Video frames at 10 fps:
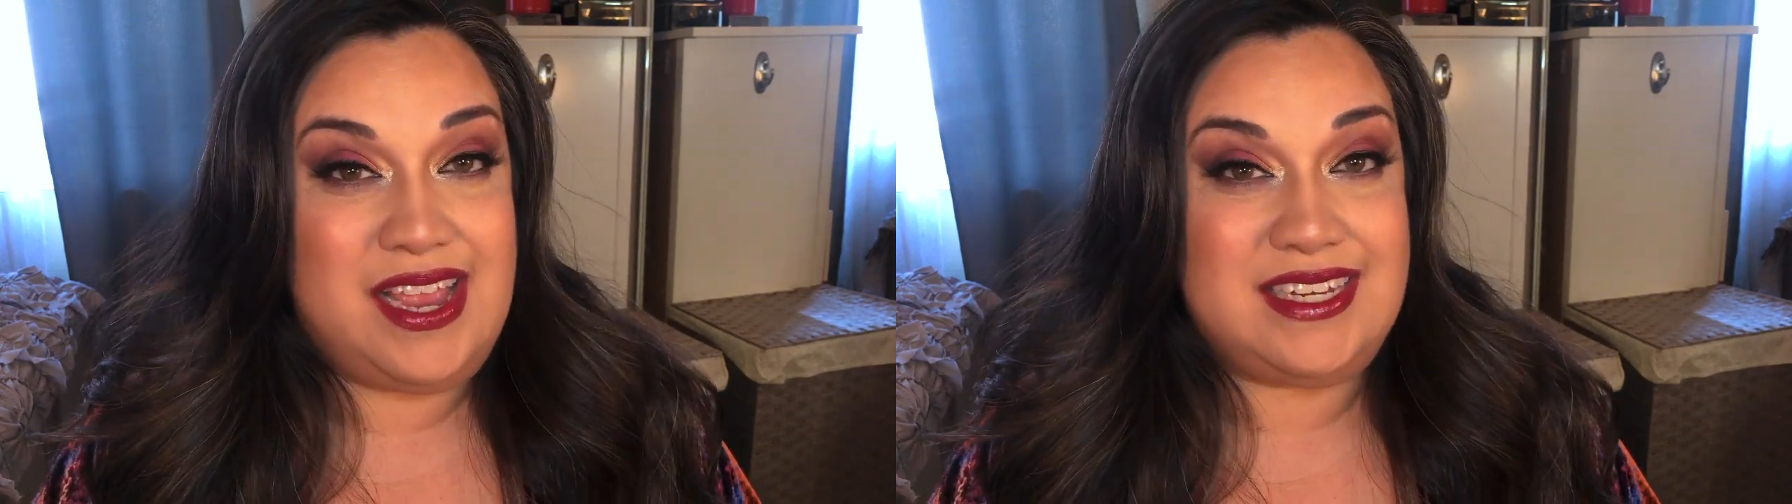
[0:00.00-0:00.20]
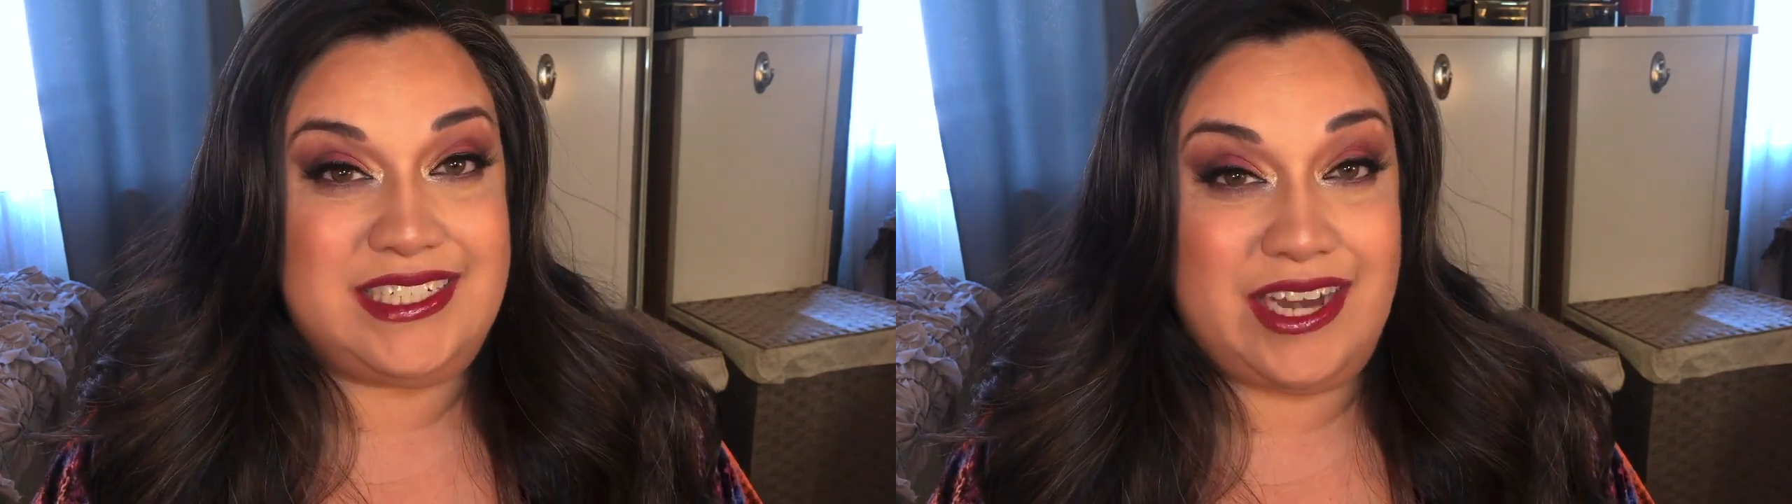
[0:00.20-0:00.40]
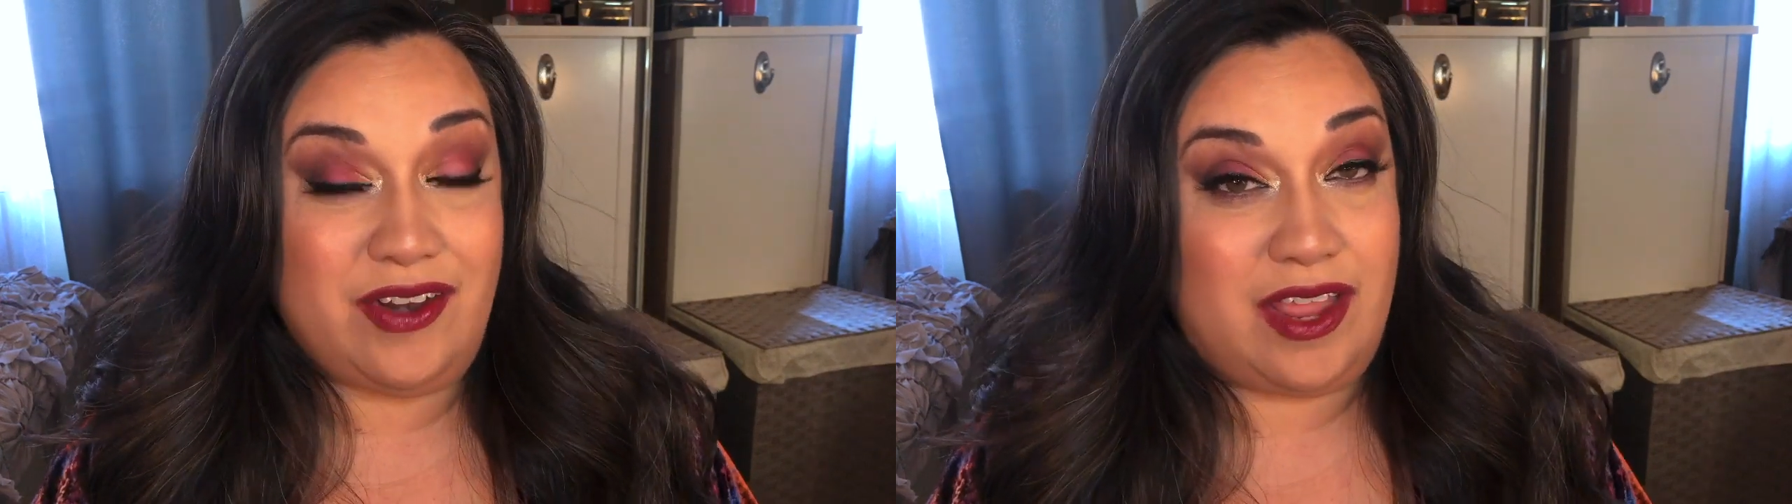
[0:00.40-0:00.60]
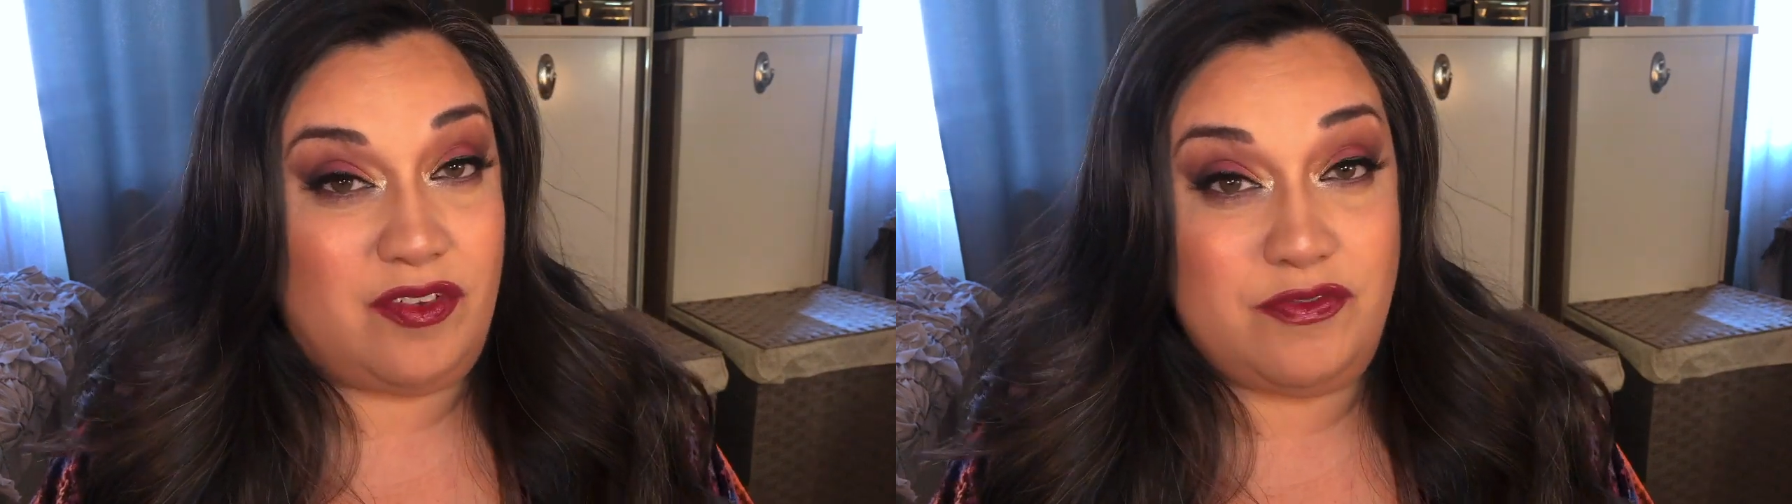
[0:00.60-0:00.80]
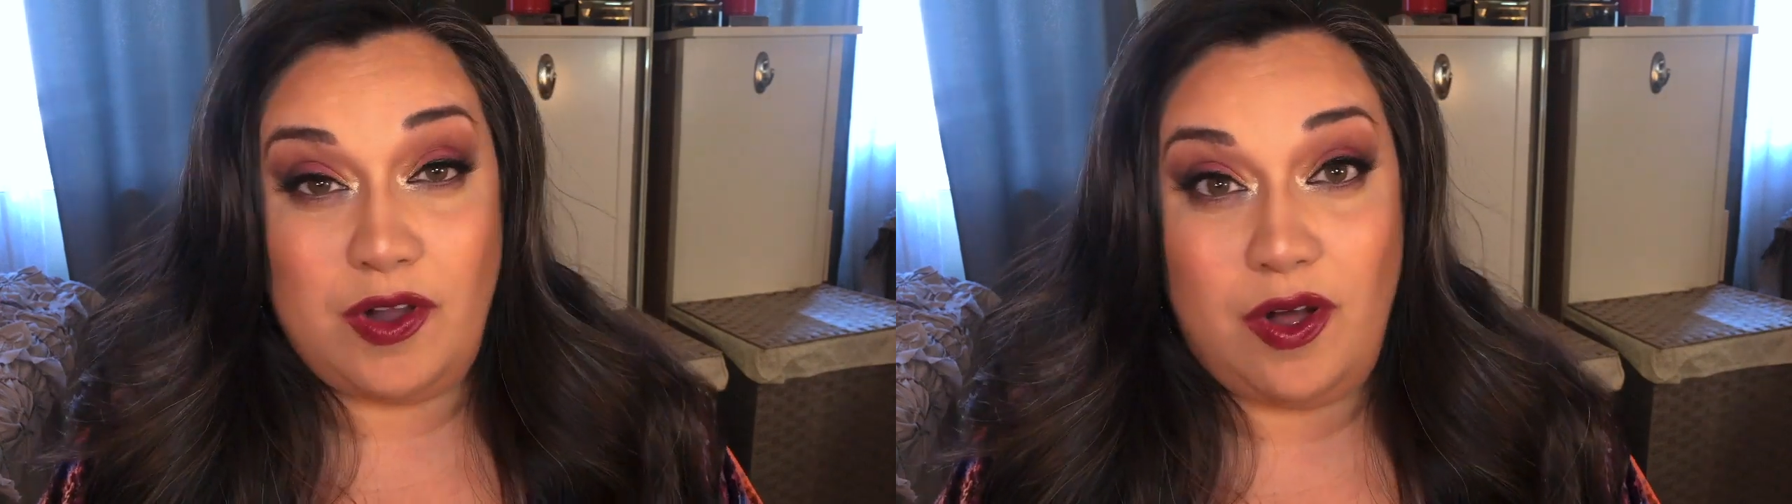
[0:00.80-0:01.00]
share a
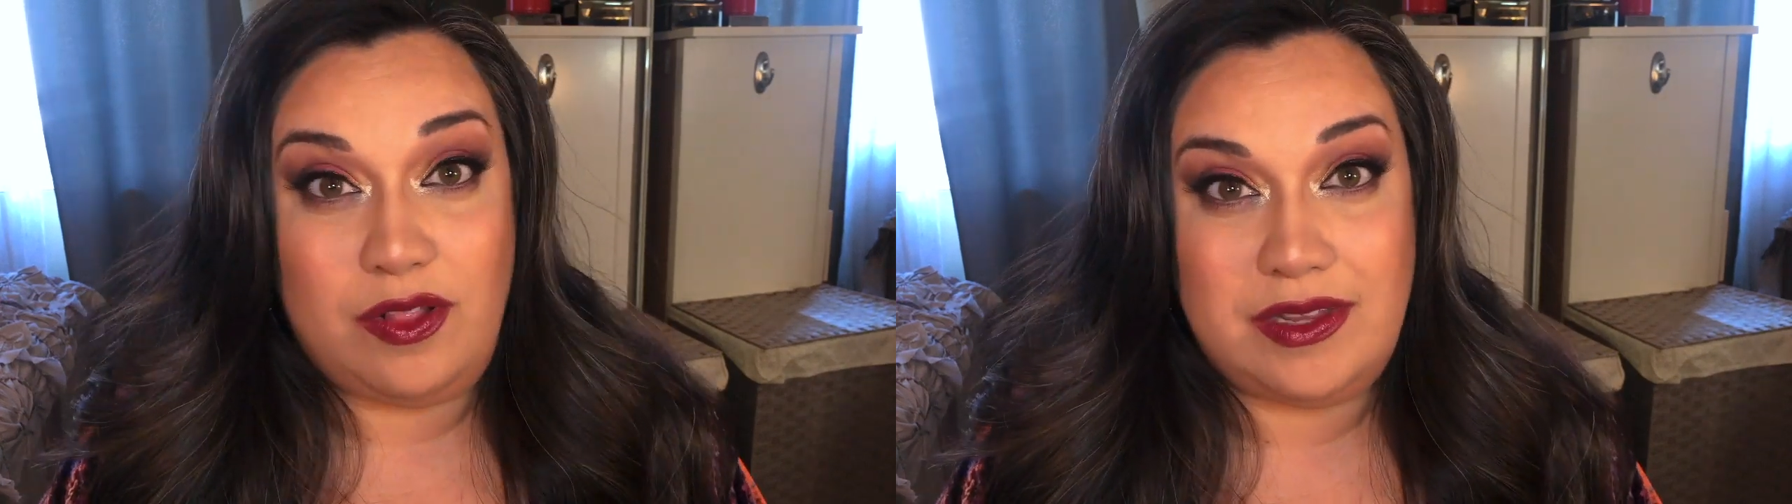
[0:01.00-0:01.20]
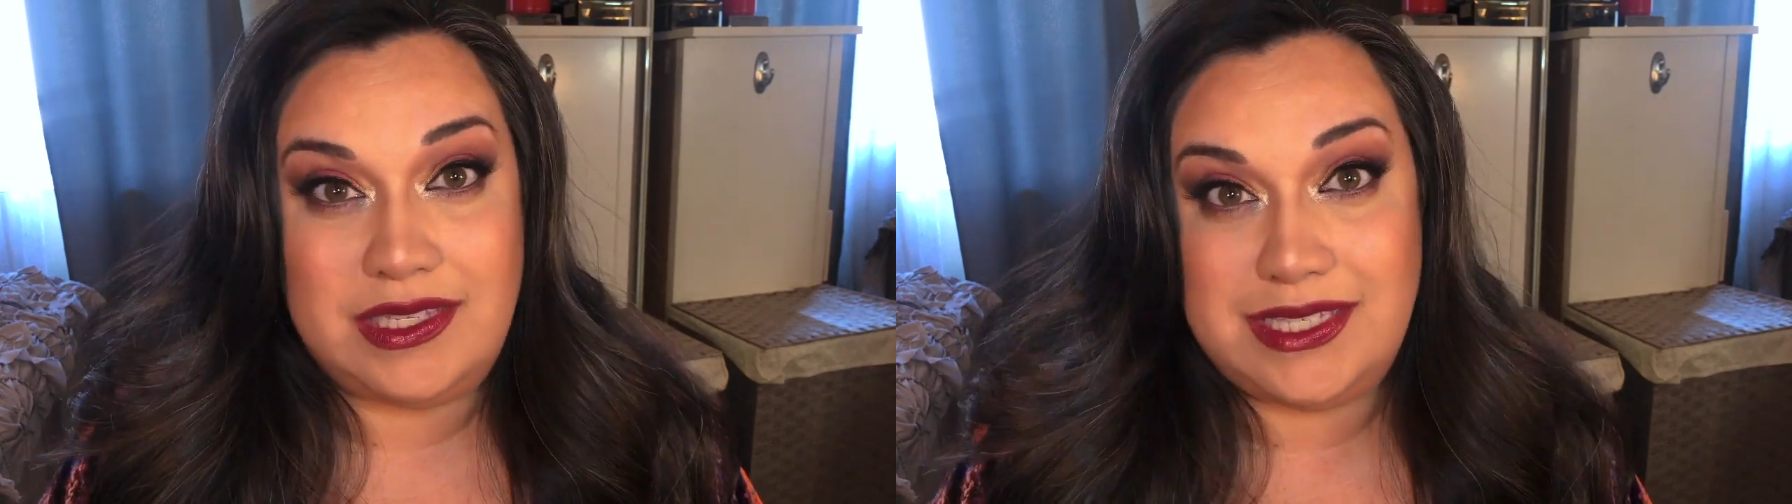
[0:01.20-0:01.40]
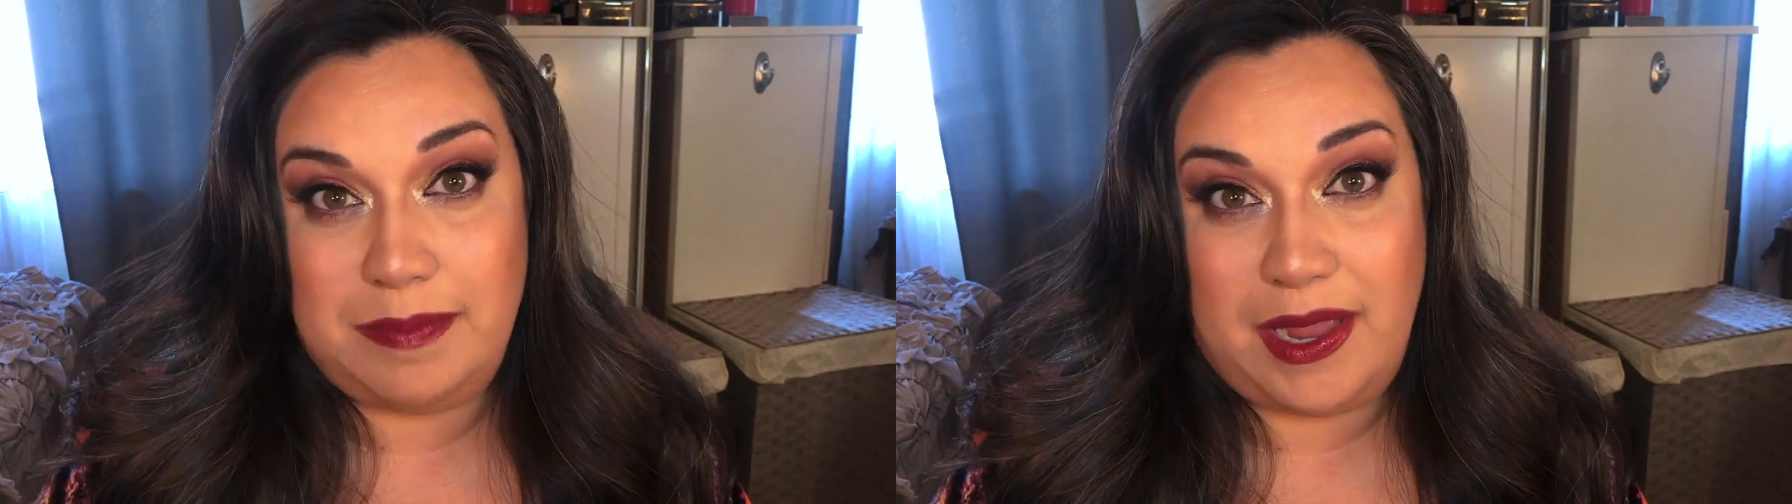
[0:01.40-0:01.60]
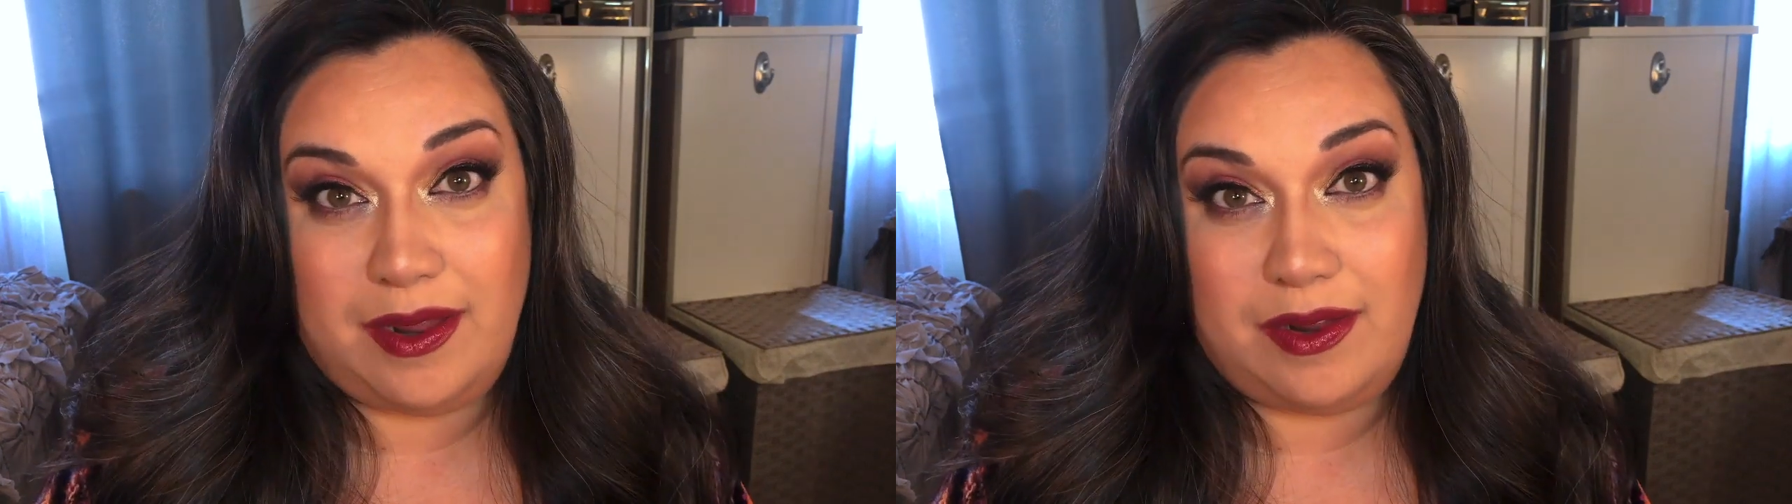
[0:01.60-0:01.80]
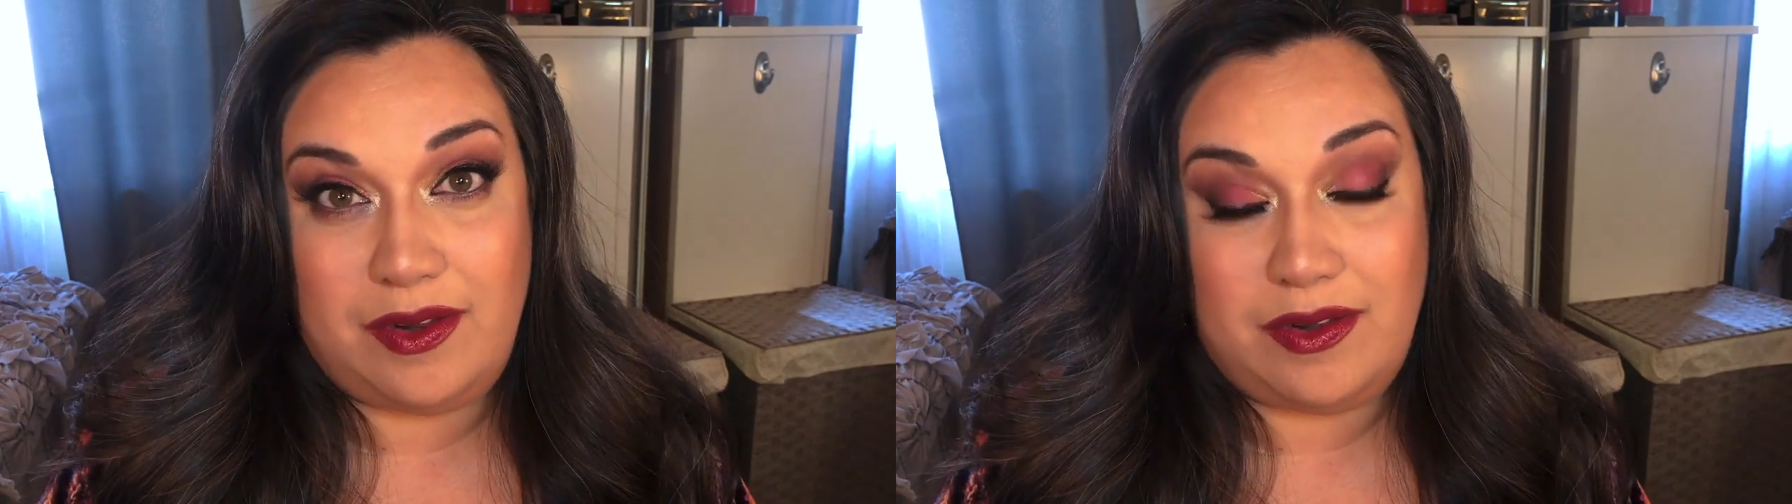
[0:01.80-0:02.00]

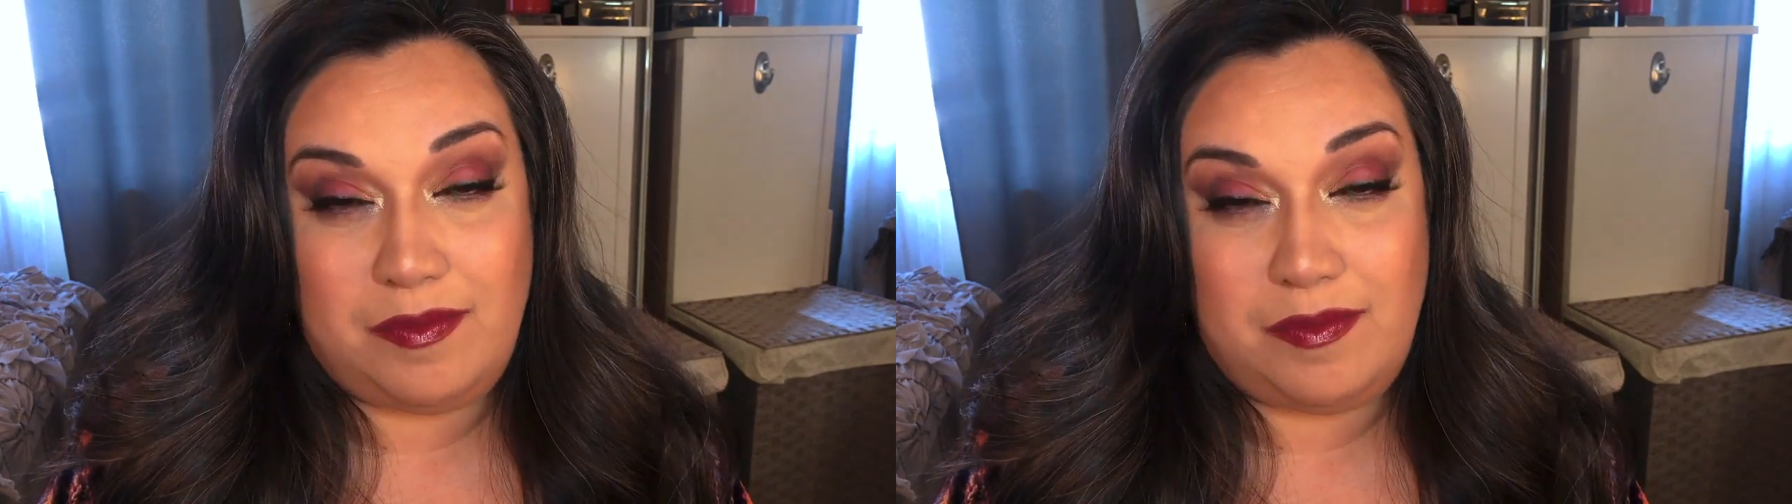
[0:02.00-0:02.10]
fall-inspired